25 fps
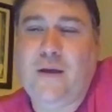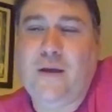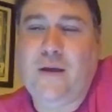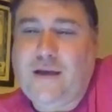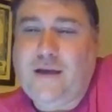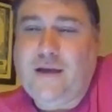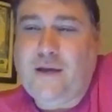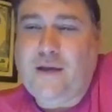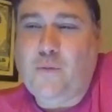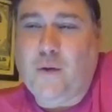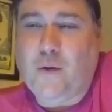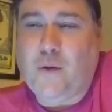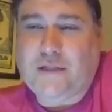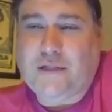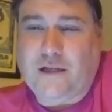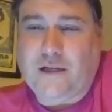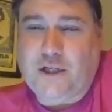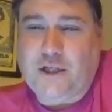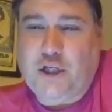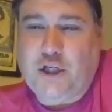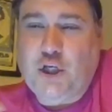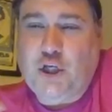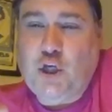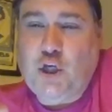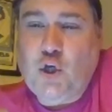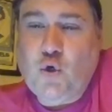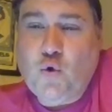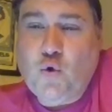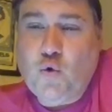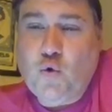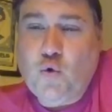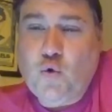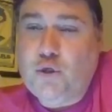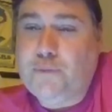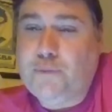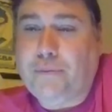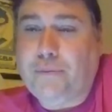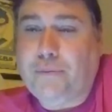He wasn't a
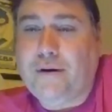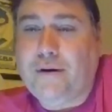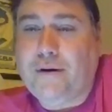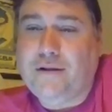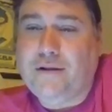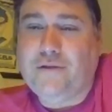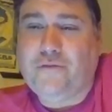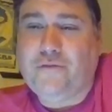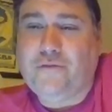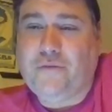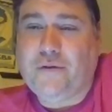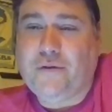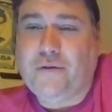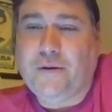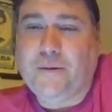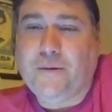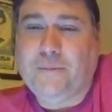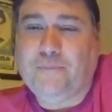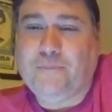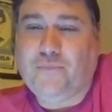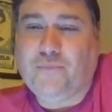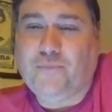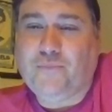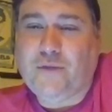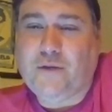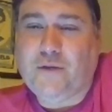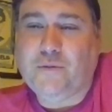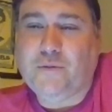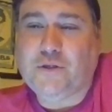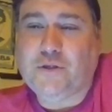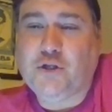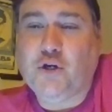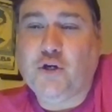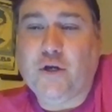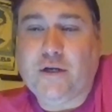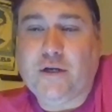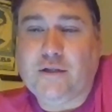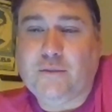huge part of the film. He was
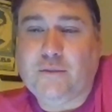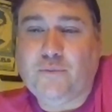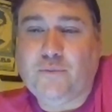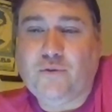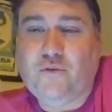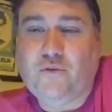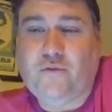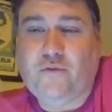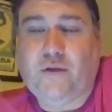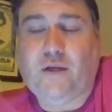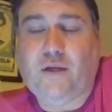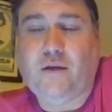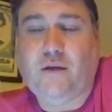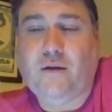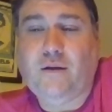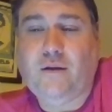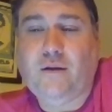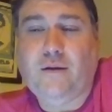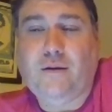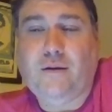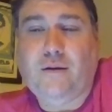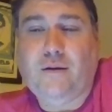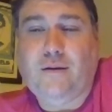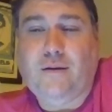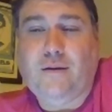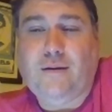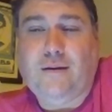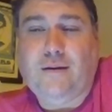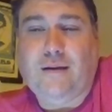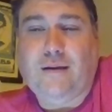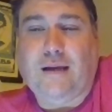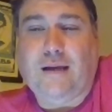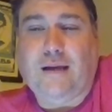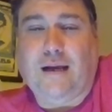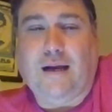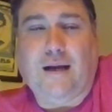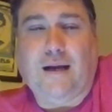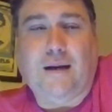good in the movie.
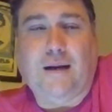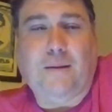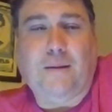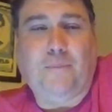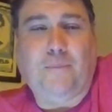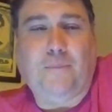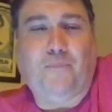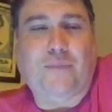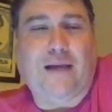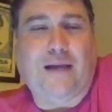I